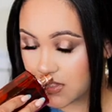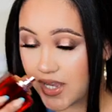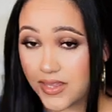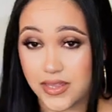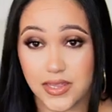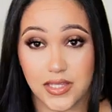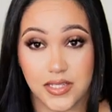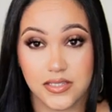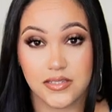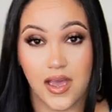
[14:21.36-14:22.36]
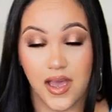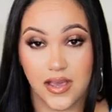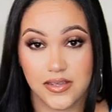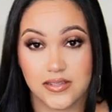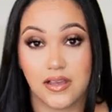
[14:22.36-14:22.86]
And this
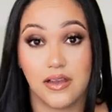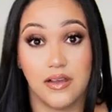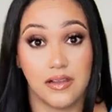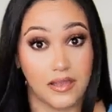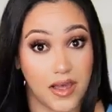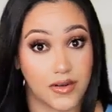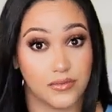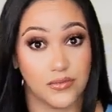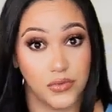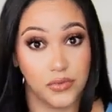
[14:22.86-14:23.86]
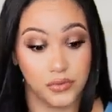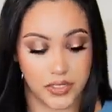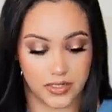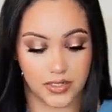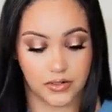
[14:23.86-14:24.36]
has a lot of oud
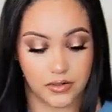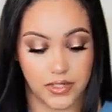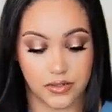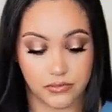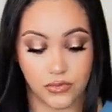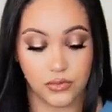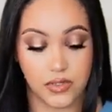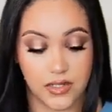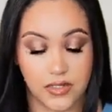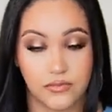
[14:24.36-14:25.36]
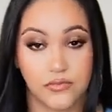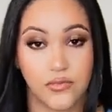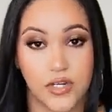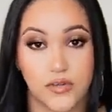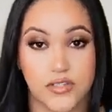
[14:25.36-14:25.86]
in here. If you love
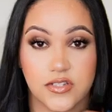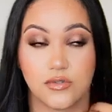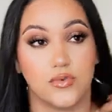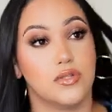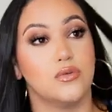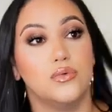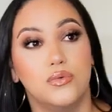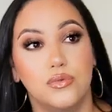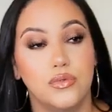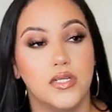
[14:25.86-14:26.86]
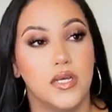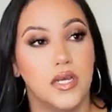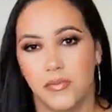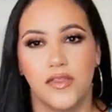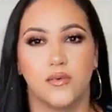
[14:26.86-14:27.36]
fragrances with oud,
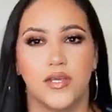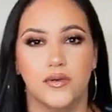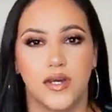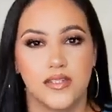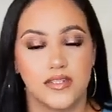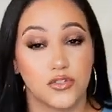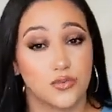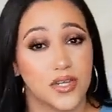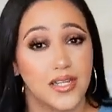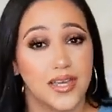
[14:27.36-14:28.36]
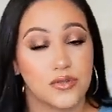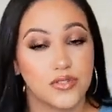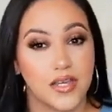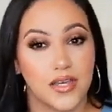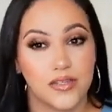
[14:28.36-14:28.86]
by the way, you guys, it's raining
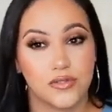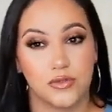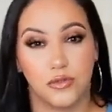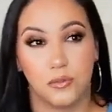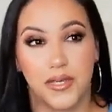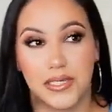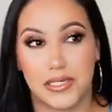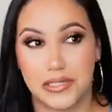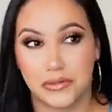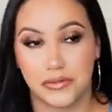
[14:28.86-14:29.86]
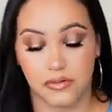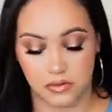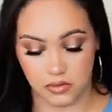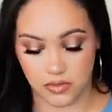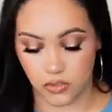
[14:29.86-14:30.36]
outside, so you might
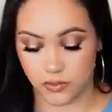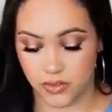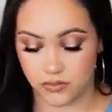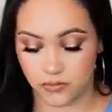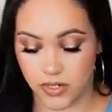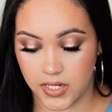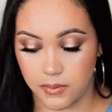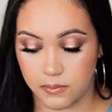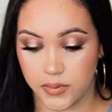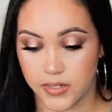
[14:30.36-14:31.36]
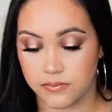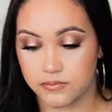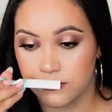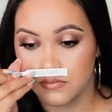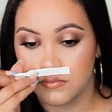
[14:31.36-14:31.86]
hear a little bit of rain, but